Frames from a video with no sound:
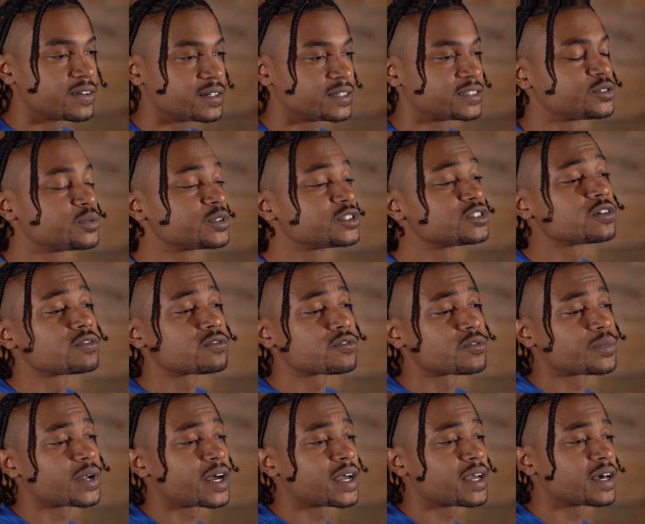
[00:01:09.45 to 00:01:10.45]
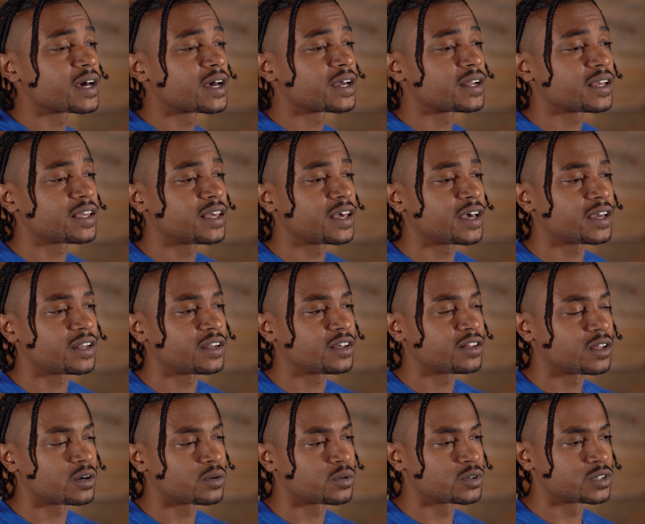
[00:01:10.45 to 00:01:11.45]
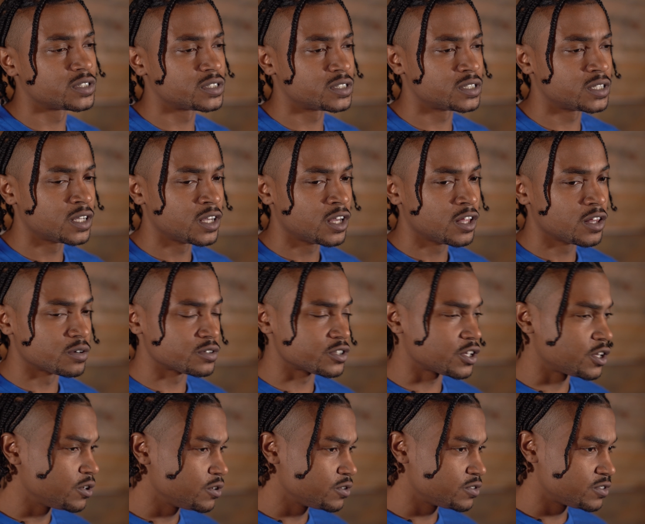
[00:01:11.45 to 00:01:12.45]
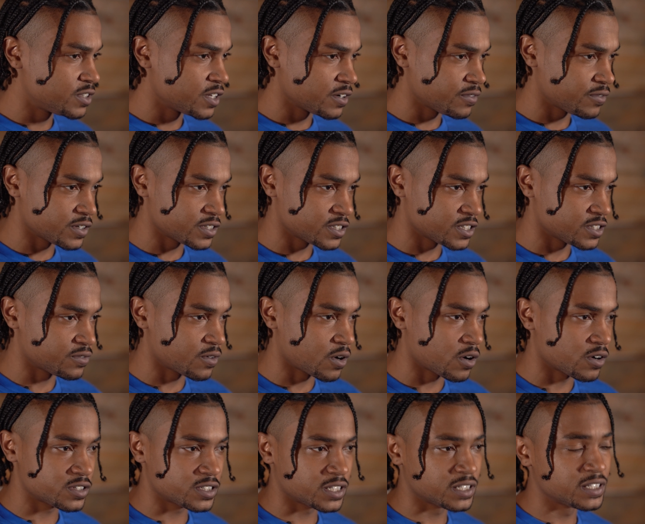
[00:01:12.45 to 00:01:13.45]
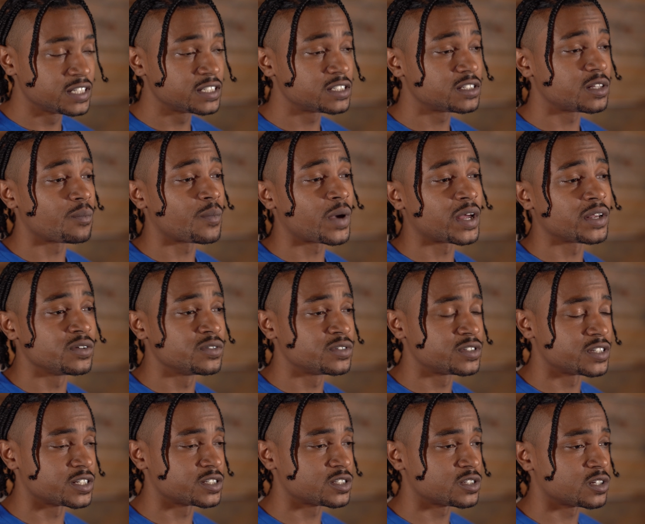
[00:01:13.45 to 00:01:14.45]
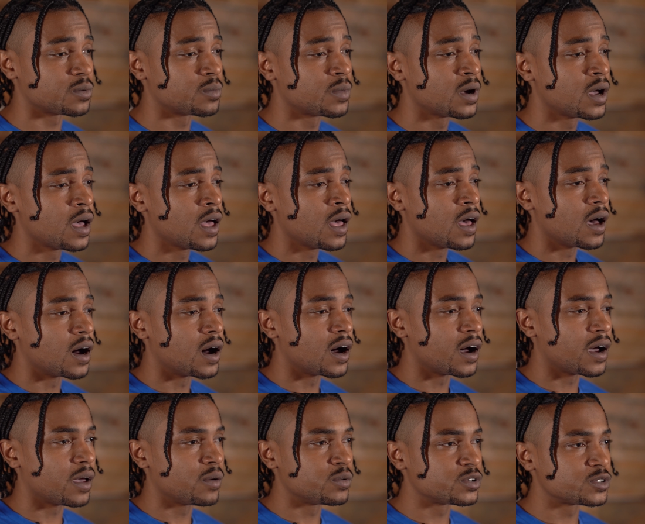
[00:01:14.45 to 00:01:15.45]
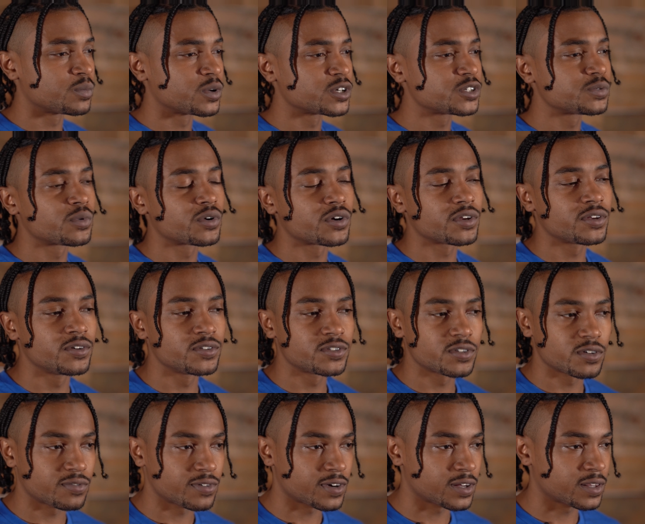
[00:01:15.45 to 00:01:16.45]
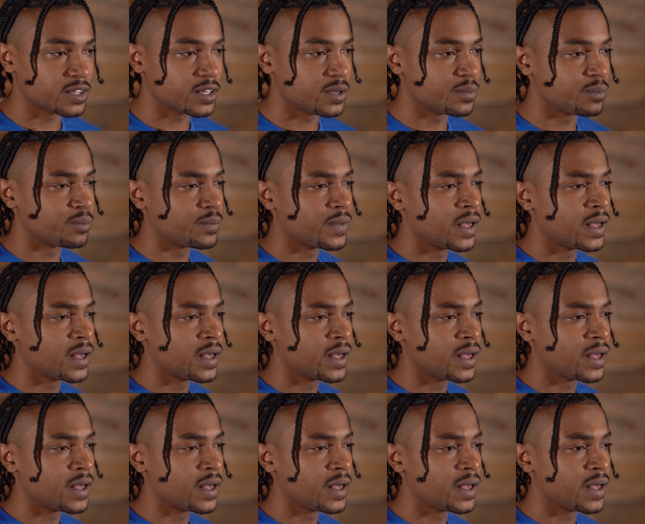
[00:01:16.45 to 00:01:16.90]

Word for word: Switching over from Nikon to Canon, there was there was a huge difference as far as at least the menu system. Uh, it was much more user friendly.